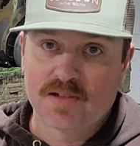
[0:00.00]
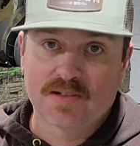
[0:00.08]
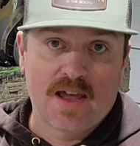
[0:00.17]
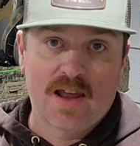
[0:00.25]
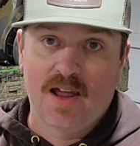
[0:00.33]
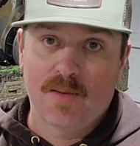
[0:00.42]
It's
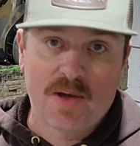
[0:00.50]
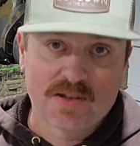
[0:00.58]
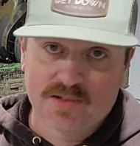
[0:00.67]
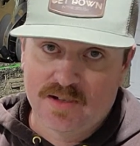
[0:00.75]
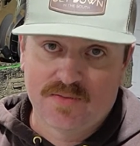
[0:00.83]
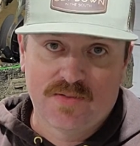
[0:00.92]
kind of like my
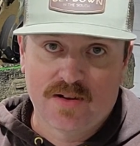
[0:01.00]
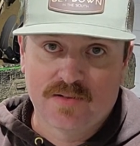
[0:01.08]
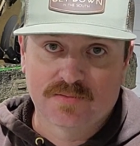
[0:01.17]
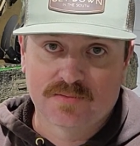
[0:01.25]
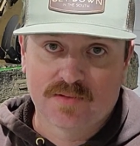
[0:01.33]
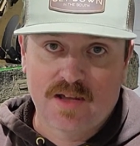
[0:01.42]
cell
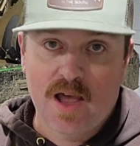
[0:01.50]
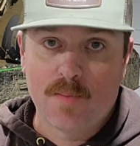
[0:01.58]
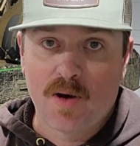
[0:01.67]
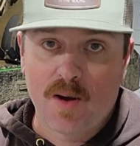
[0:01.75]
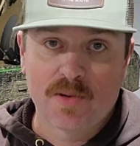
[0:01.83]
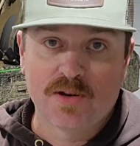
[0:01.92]
phone. I
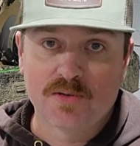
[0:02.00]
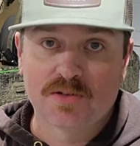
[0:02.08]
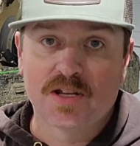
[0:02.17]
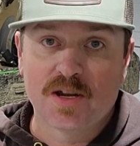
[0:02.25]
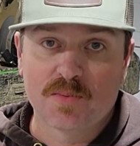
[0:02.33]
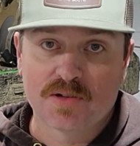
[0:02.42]
probably use
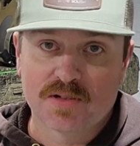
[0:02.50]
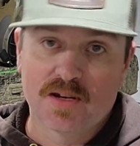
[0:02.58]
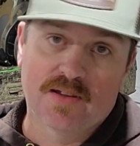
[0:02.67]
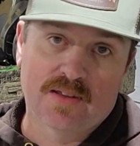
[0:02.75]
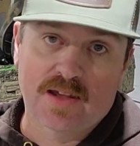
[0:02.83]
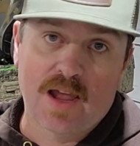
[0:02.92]

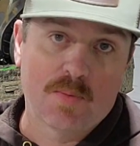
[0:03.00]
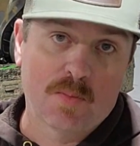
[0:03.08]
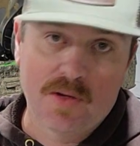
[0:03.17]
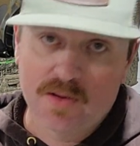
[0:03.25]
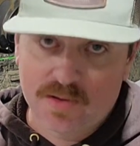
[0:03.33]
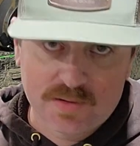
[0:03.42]
10% of the
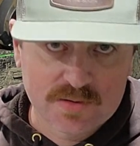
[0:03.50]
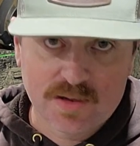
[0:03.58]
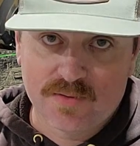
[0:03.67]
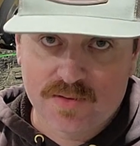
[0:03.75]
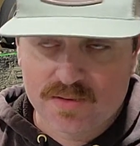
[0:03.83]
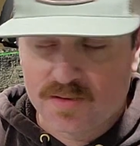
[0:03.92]
capabilities
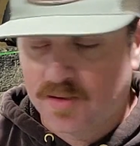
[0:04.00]
of it.